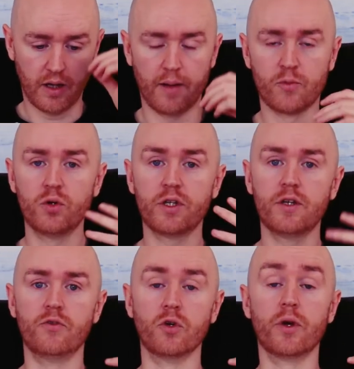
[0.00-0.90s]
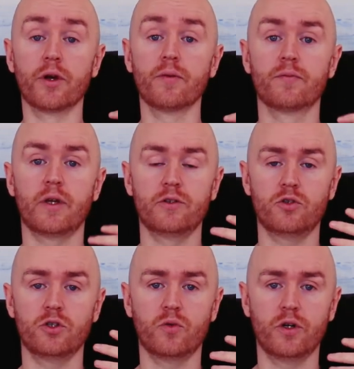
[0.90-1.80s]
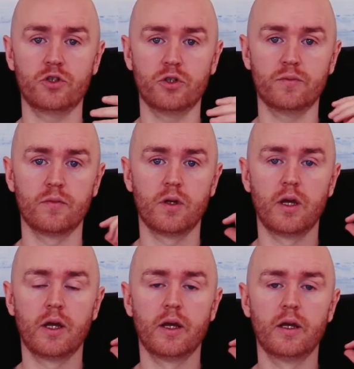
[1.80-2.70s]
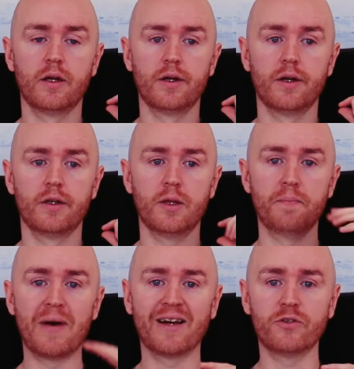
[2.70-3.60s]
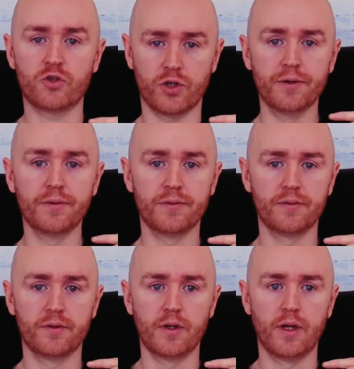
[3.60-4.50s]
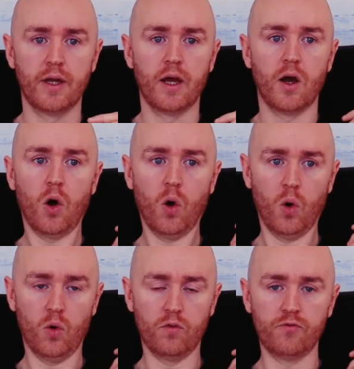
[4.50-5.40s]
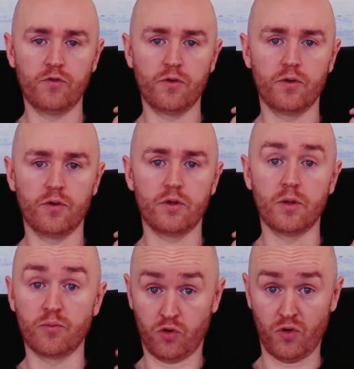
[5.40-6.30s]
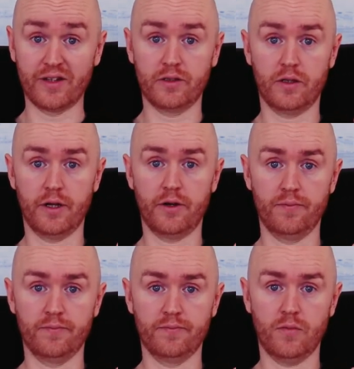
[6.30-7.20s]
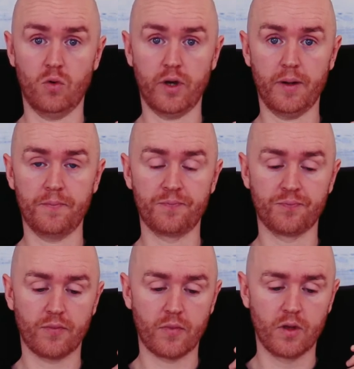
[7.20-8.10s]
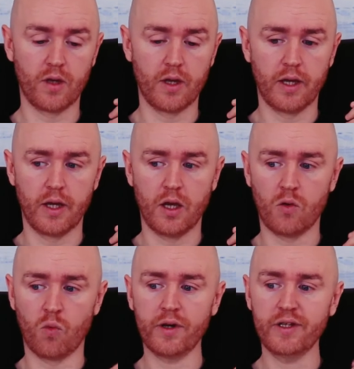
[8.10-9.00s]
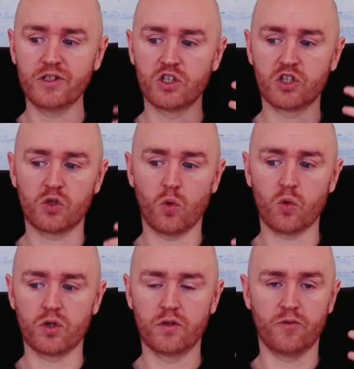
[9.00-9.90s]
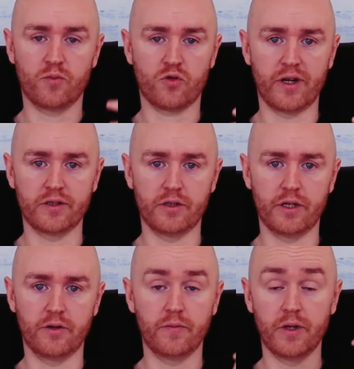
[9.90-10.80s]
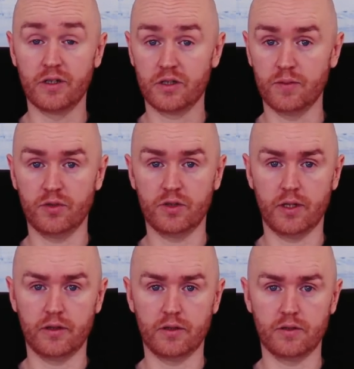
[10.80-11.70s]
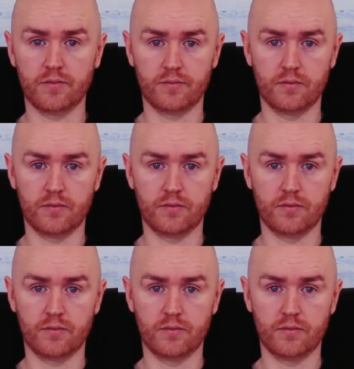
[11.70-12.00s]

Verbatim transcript: I'm going to give you here, to answer this question, the mantra of the procrastinator, okay? What is the story of a procrastinator in a simple sentence?